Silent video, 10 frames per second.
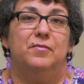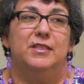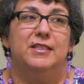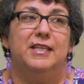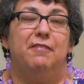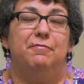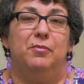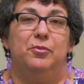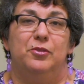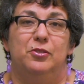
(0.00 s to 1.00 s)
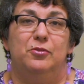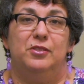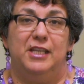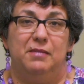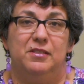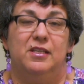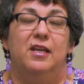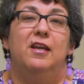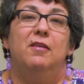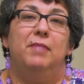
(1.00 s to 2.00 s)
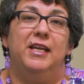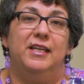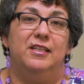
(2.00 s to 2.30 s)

staff members whose names make